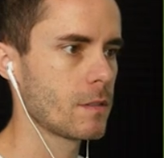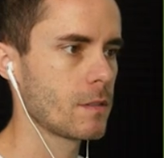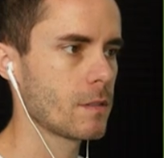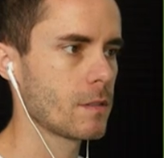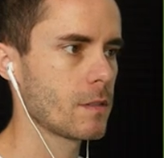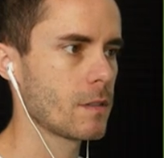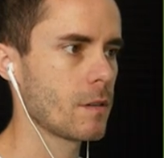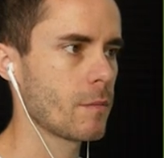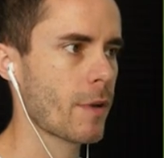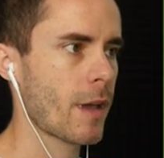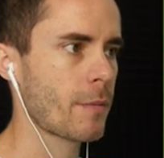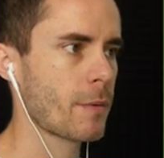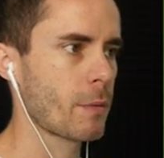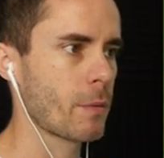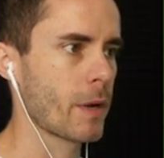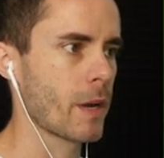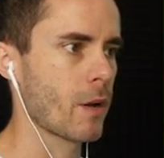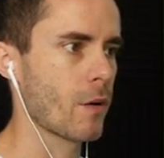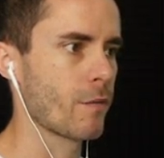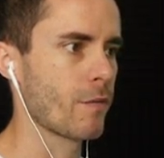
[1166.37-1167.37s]
Oh, maybe
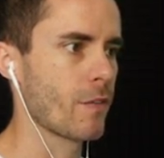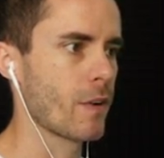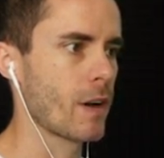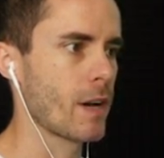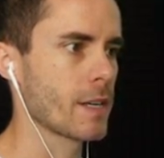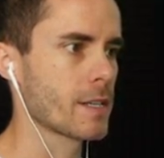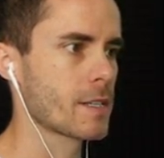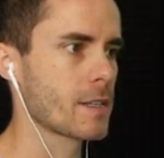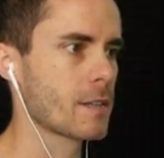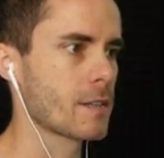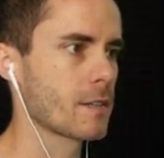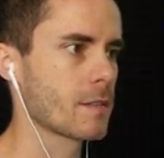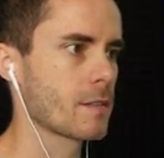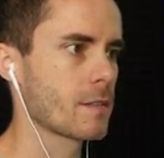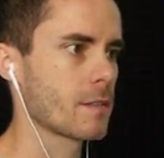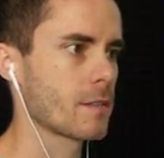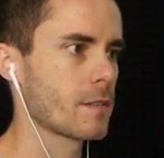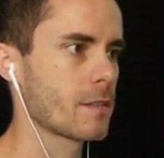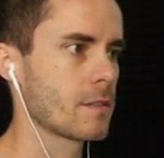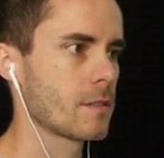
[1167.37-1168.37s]
we're going fast.
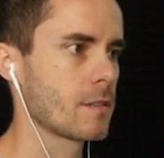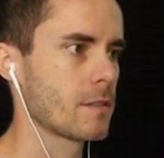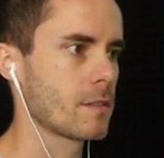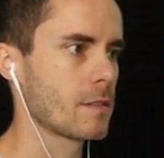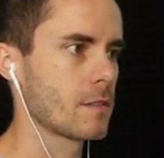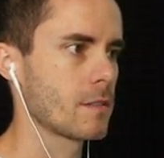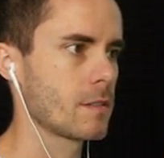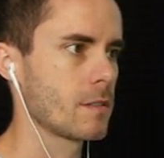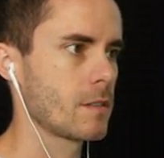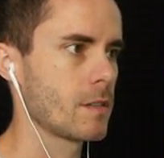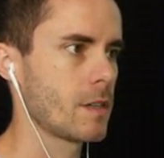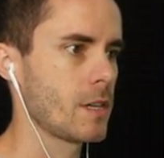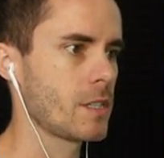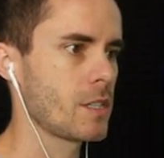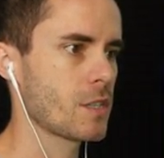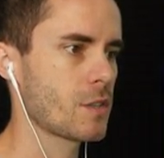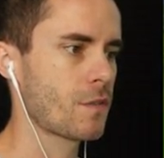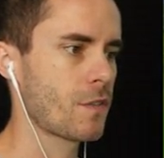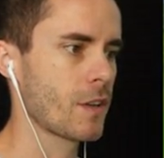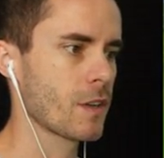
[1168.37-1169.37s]
It
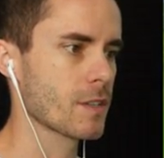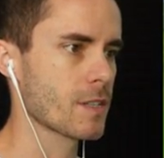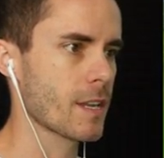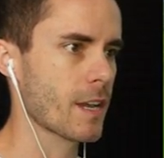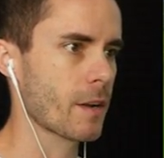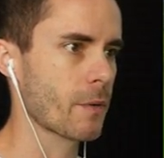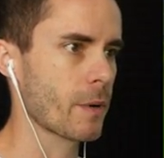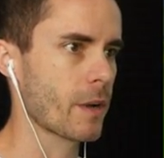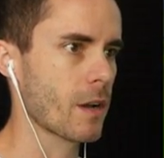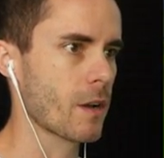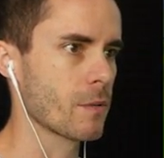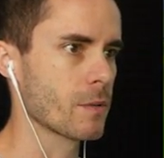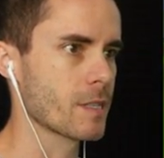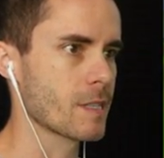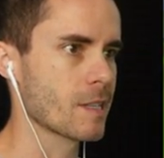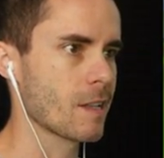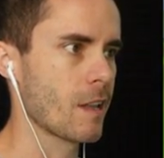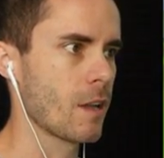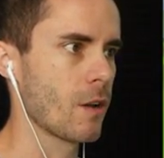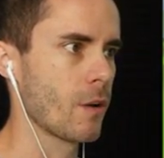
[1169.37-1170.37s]
just feels like we're going
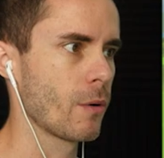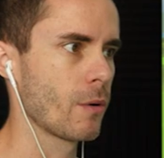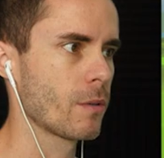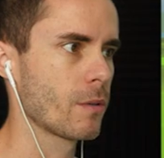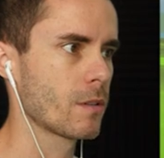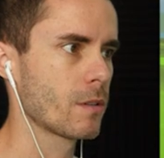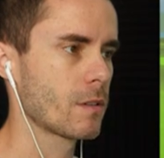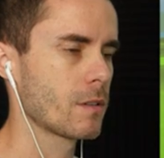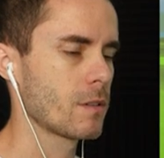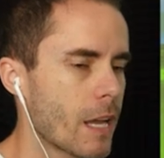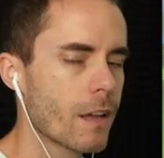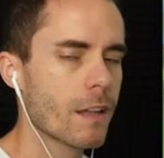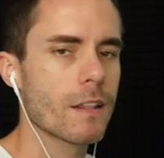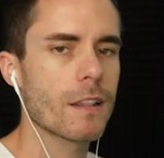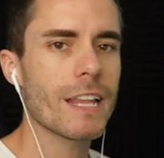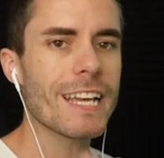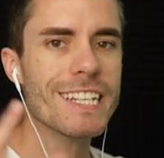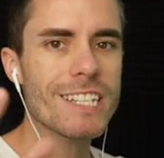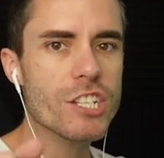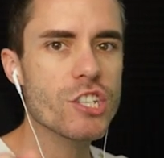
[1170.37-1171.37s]
slow.
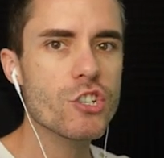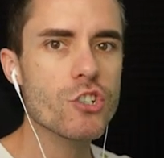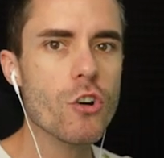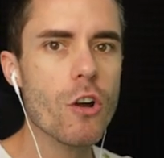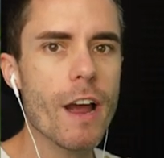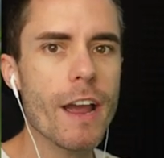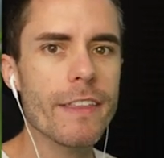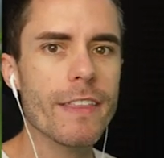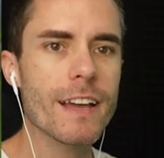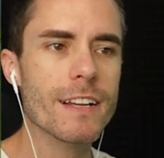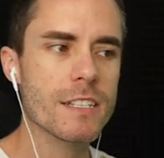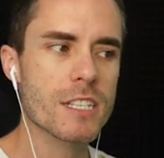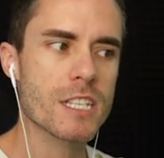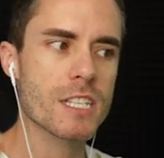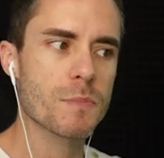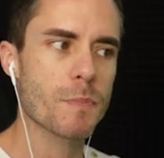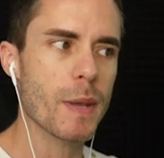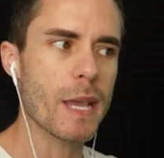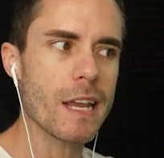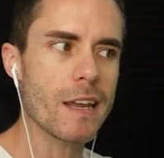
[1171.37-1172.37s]
Let's try that
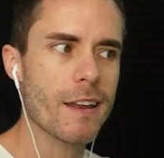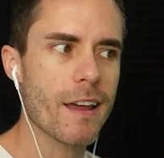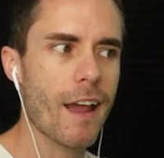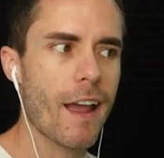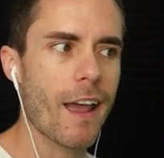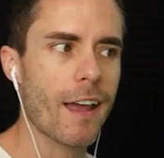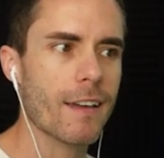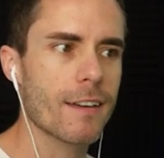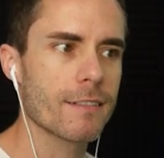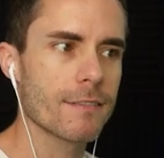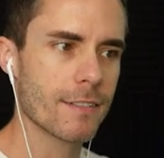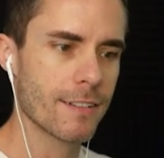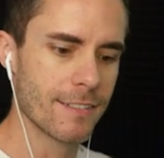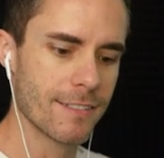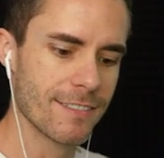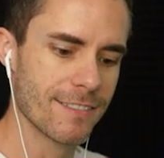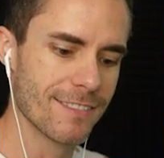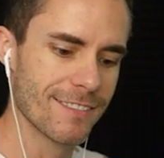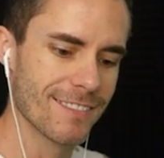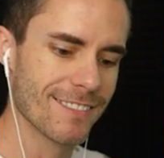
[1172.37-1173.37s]
speed hack.
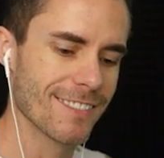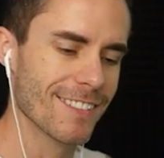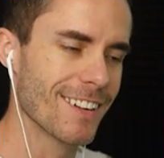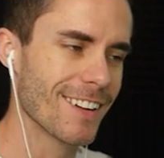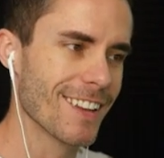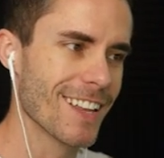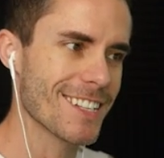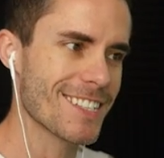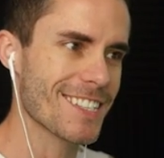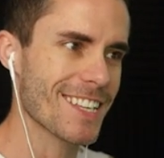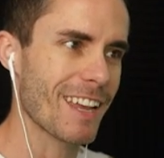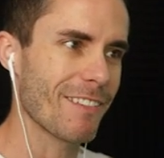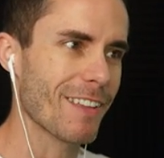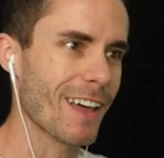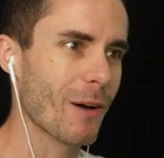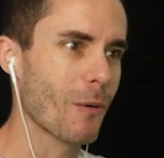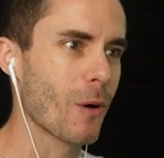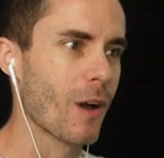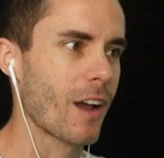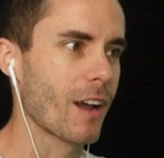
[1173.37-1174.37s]
Let's see if
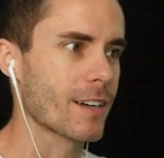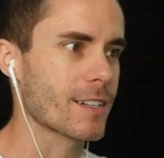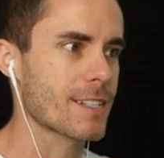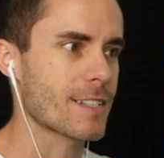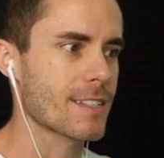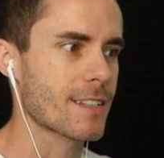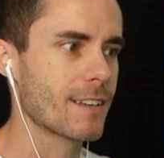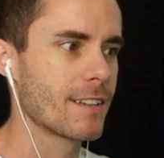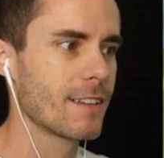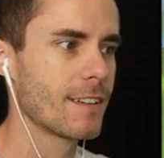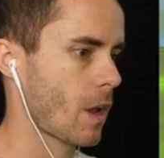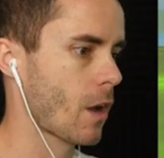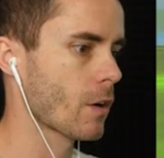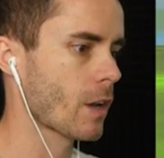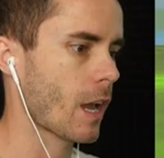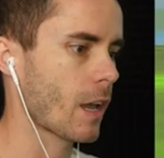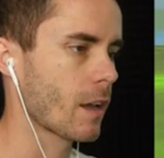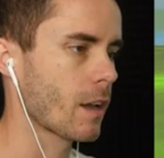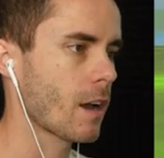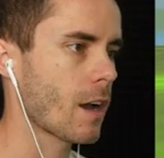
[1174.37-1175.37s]
that works.
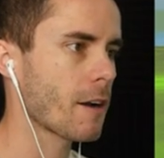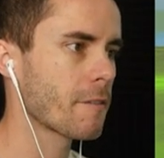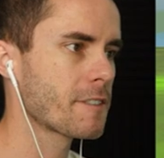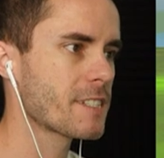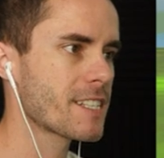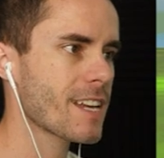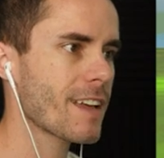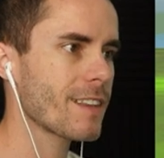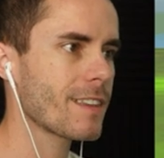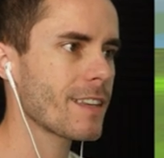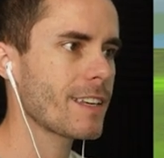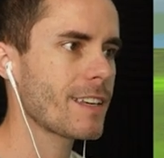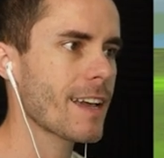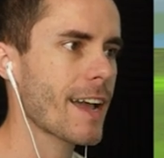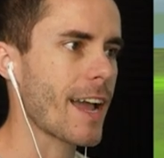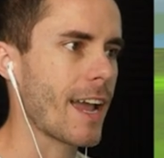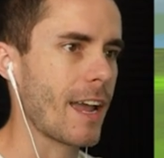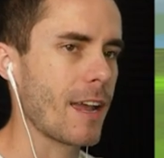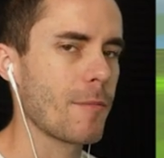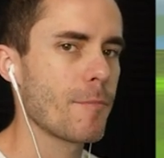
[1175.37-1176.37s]
Okay, I've set the
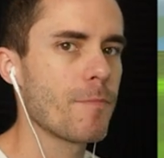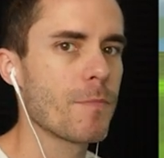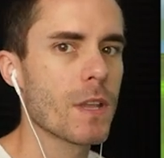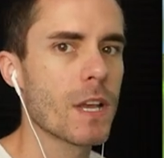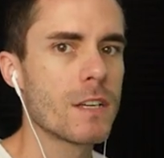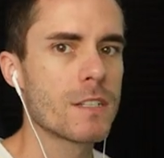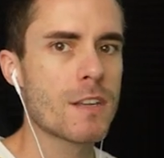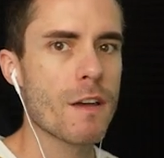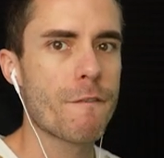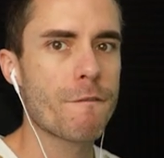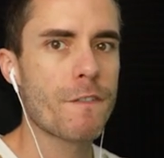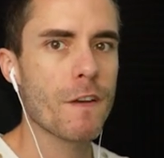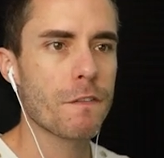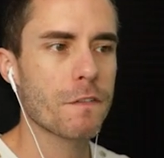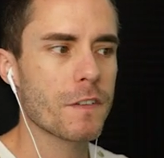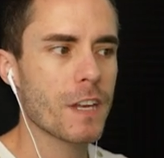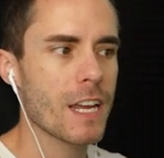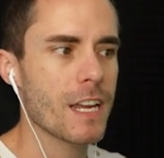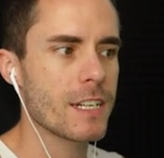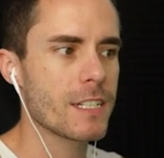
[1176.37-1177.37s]
game to
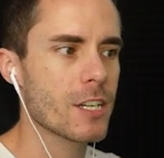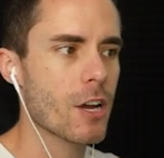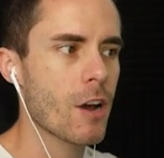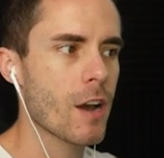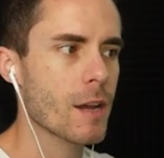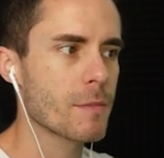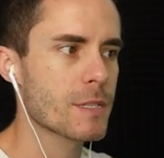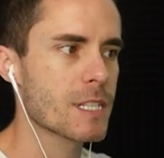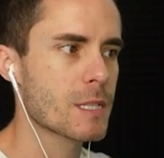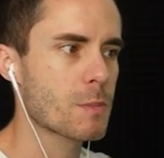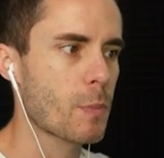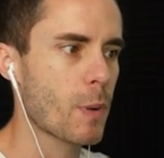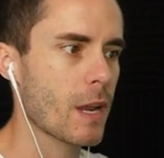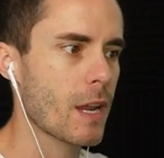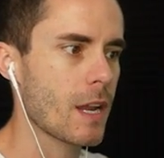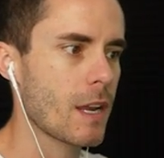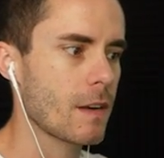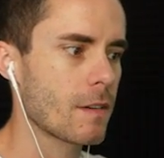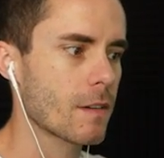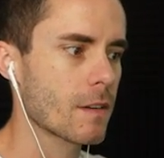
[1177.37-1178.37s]
fifteen times
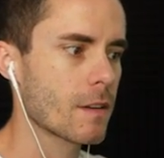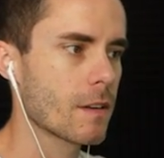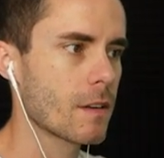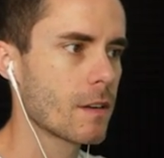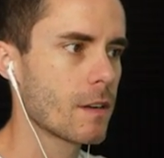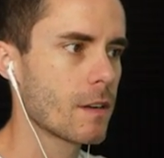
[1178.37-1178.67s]
speed.